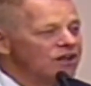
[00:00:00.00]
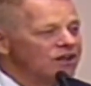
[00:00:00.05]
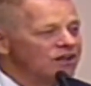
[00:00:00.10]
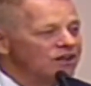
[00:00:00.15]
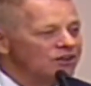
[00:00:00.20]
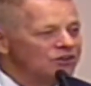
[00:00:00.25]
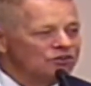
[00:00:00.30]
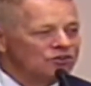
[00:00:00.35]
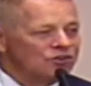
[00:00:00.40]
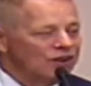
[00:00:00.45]

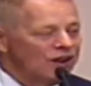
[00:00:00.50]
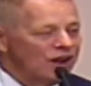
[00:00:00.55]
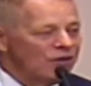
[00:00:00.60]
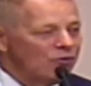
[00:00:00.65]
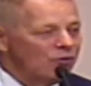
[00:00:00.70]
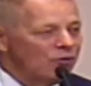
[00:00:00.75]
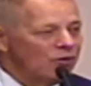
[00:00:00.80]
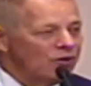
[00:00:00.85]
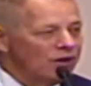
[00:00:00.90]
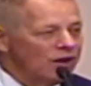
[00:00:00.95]
He said, 'I
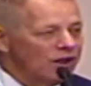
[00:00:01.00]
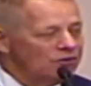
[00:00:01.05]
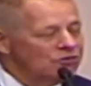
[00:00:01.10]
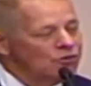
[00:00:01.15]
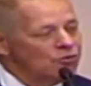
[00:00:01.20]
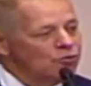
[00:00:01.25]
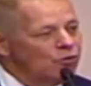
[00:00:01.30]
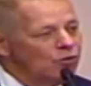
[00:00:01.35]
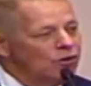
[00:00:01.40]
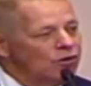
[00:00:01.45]
would.' I
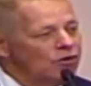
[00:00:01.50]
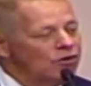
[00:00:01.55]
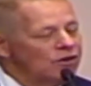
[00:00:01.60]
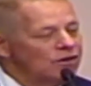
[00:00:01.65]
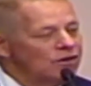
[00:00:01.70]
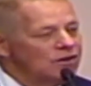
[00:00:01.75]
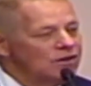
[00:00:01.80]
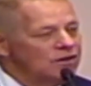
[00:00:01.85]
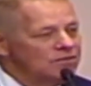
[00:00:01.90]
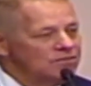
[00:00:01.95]
said, 'Well,
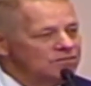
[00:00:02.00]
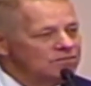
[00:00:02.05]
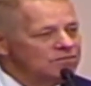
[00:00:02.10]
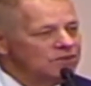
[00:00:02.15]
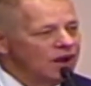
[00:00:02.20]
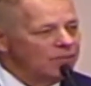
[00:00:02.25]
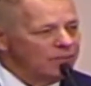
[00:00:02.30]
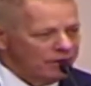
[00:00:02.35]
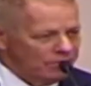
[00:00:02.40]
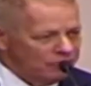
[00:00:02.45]

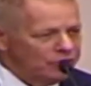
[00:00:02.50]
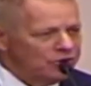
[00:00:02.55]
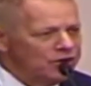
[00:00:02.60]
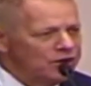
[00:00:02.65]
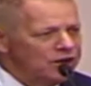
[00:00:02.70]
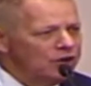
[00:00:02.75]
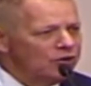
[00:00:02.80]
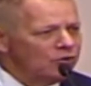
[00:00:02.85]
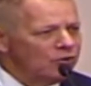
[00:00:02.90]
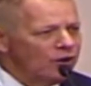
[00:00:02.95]
how about if we
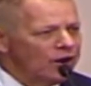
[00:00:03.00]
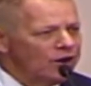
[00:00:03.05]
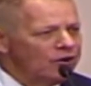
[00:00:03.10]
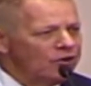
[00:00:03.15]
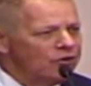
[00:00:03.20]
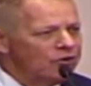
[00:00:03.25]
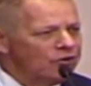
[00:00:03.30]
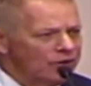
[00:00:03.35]
kneel right here,